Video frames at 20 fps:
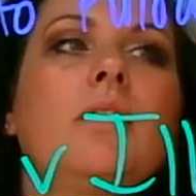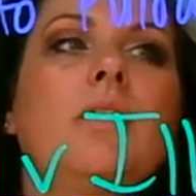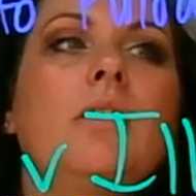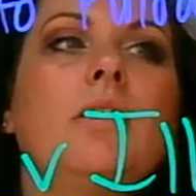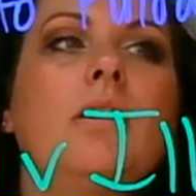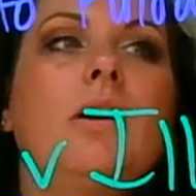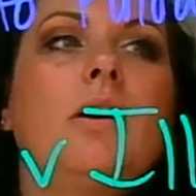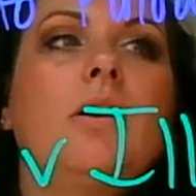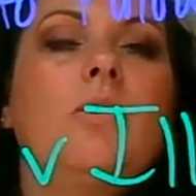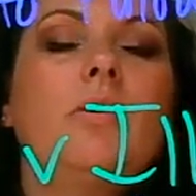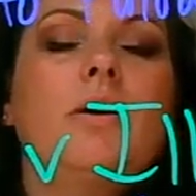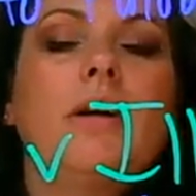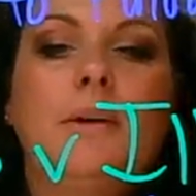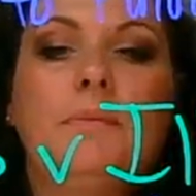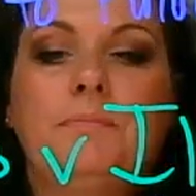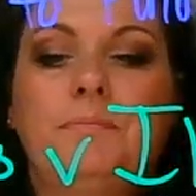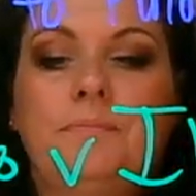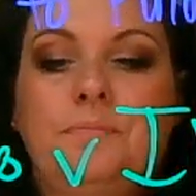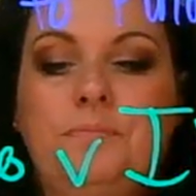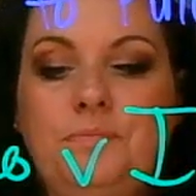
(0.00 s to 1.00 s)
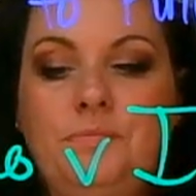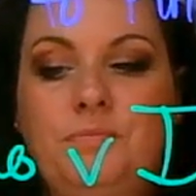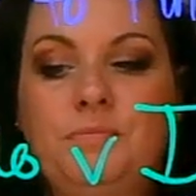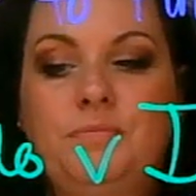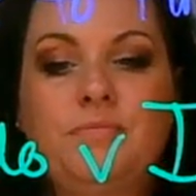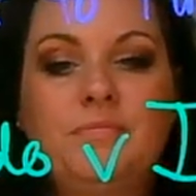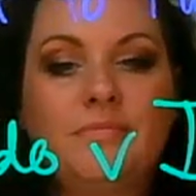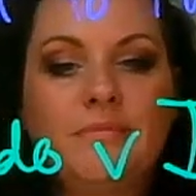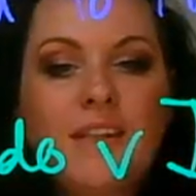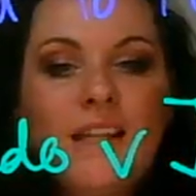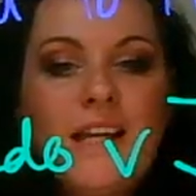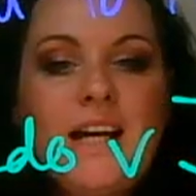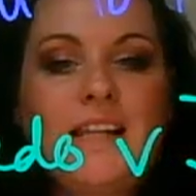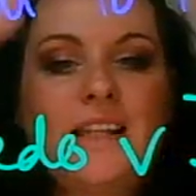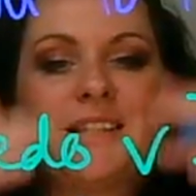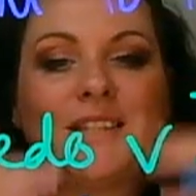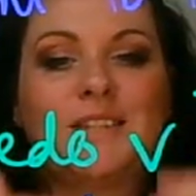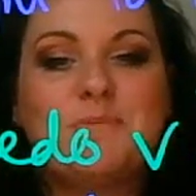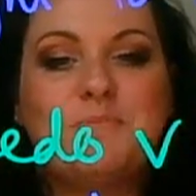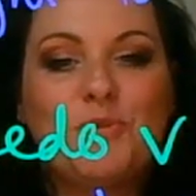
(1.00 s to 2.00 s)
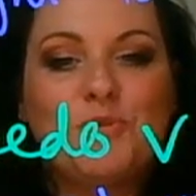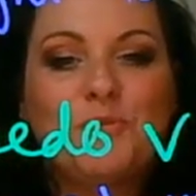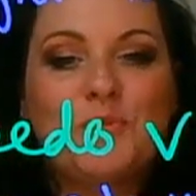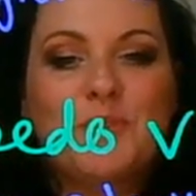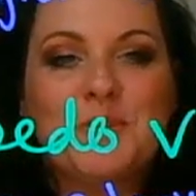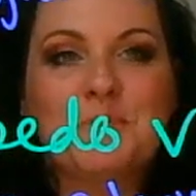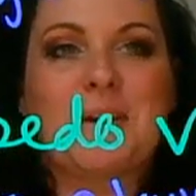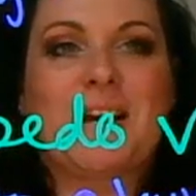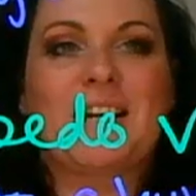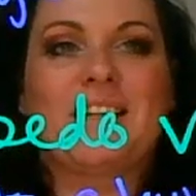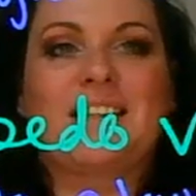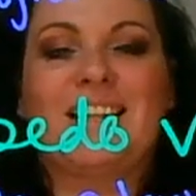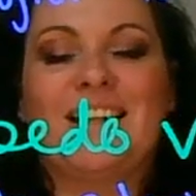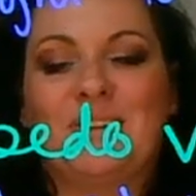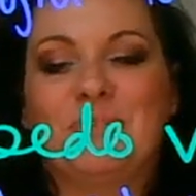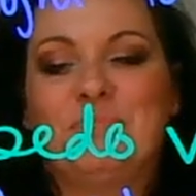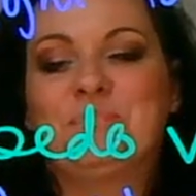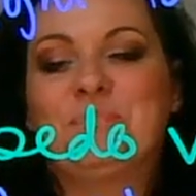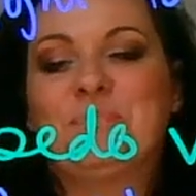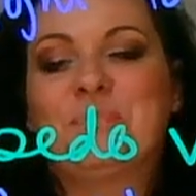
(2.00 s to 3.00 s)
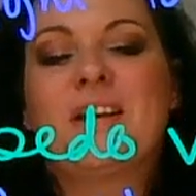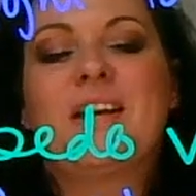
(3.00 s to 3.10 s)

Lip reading: Okay, now let's move this back down.